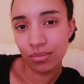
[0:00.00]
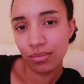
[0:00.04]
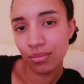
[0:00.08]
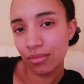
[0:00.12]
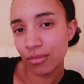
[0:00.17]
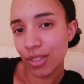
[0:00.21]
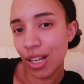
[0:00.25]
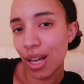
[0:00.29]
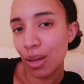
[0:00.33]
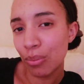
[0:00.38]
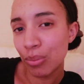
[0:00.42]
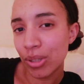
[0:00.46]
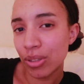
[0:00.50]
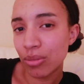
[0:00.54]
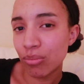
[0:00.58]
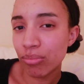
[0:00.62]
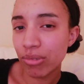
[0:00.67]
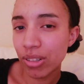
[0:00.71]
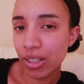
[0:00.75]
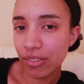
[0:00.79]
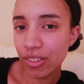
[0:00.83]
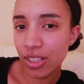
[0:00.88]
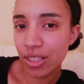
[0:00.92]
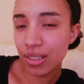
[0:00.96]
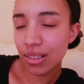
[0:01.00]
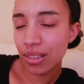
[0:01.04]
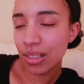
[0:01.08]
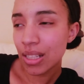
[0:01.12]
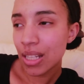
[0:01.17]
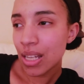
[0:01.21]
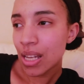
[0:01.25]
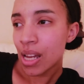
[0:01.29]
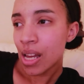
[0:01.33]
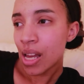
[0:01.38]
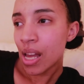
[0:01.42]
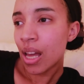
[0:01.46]
what happened
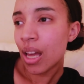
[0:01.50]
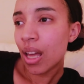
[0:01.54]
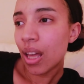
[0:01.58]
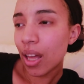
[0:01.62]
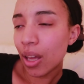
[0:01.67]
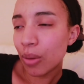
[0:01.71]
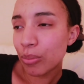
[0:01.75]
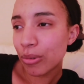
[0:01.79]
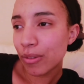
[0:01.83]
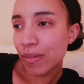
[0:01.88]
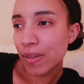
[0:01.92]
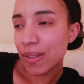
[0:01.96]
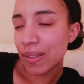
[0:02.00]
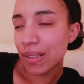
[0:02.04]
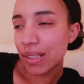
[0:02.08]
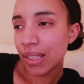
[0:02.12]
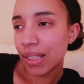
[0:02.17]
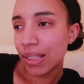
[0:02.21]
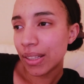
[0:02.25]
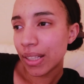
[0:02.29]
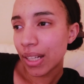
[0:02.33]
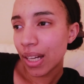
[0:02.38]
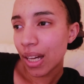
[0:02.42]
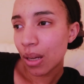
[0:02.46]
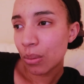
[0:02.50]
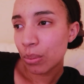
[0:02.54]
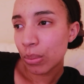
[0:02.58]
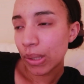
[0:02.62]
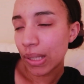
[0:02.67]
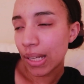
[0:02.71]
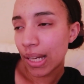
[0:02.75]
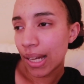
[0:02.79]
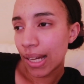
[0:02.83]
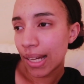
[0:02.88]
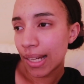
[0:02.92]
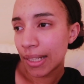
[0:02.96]
previously in the camp,
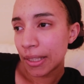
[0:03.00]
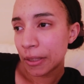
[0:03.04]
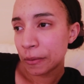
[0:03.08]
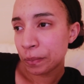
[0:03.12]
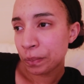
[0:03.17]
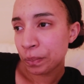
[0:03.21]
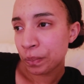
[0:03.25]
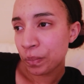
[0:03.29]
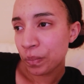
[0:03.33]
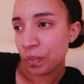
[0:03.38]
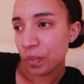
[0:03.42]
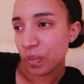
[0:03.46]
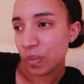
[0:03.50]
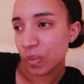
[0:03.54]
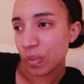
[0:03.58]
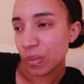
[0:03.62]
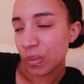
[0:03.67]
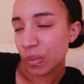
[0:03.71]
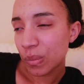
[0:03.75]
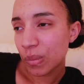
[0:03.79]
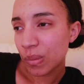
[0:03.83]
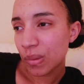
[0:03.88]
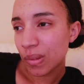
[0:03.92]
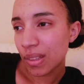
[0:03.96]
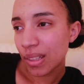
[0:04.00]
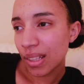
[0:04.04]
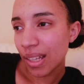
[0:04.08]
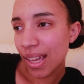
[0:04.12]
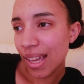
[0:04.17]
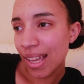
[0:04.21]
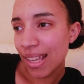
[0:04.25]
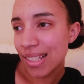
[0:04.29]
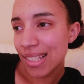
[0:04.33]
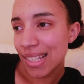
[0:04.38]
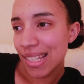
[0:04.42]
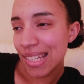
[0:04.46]

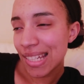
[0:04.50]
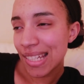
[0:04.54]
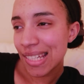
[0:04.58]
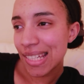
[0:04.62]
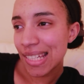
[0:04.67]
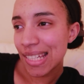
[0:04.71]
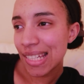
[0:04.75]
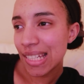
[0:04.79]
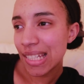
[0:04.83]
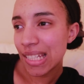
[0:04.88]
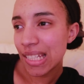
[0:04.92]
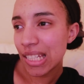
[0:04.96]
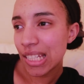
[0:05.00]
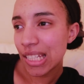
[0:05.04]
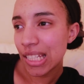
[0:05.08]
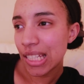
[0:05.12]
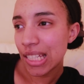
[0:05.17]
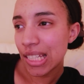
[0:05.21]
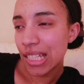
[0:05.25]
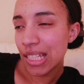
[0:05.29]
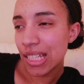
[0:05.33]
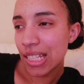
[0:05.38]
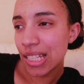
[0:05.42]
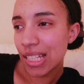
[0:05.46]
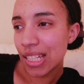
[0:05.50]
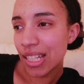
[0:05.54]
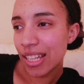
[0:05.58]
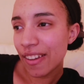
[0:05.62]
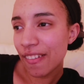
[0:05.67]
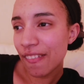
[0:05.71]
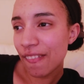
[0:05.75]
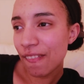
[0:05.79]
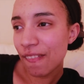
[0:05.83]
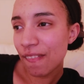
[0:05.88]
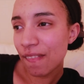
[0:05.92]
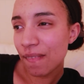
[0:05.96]
and she,
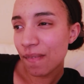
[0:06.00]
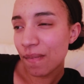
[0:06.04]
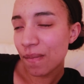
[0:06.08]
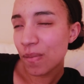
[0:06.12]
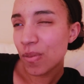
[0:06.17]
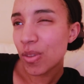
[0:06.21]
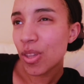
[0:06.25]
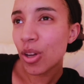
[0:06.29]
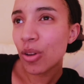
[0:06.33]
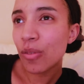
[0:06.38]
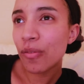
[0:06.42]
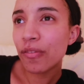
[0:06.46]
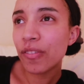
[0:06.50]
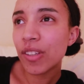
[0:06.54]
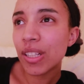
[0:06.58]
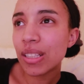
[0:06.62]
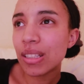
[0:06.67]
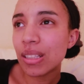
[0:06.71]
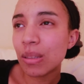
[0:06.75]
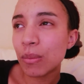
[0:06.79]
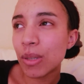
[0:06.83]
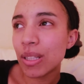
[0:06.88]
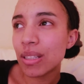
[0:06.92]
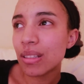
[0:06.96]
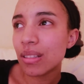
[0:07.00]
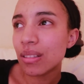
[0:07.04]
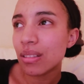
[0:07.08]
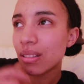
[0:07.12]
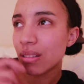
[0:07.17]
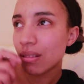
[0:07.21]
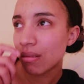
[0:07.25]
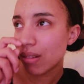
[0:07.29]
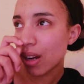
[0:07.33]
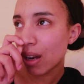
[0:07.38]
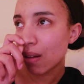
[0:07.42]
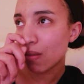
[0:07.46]
not victimized, that's not
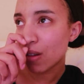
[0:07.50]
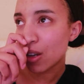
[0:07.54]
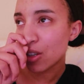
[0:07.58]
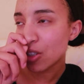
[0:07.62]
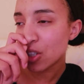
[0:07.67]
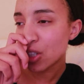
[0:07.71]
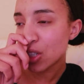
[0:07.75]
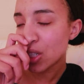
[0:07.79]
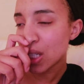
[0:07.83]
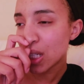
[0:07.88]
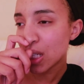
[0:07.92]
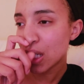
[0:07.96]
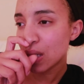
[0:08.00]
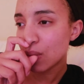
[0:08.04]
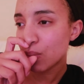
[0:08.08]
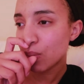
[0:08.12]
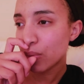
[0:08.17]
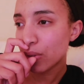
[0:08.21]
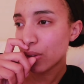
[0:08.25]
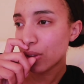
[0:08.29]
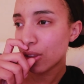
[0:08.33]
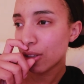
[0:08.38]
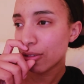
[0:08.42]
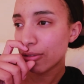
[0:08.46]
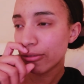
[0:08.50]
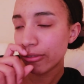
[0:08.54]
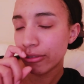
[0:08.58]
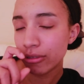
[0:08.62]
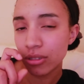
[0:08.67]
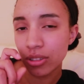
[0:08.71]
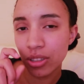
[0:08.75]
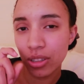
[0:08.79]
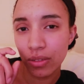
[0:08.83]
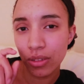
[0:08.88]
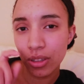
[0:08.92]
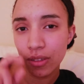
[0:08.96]
the right word, she put the
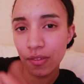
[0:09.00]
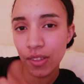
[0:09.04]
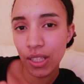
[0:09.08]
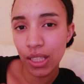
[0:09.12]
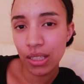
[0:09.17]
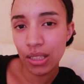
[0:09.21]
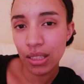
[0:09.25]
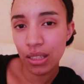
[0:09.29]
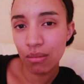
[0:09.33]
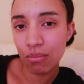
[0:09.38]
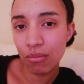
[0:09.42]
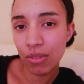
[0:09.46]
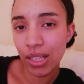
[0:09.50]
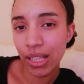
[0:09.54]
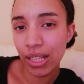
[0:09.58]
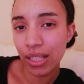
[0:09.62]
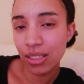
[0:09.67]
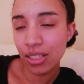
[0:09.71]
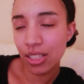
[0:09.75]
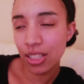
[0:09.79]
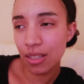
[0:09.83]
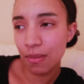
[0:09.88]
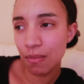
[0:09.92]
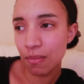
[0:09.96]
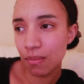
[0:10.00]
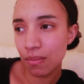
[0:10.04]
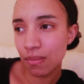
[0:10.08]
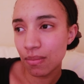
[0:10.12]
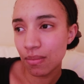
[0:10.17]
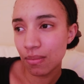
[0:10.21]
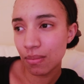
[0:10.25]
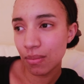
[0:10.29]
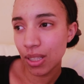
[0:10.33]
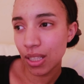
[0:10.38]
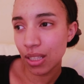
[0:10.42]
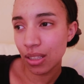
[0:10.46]
fault on the victim, like
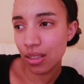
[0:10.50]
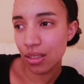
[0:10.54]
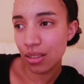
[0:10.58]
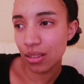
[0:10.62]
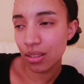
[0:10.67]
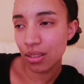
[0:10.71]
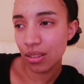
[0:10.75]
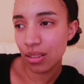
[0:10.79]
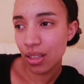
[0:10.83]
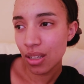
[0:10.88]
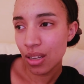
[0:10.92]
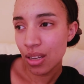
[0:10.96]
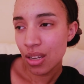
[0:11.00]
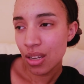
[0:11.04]
because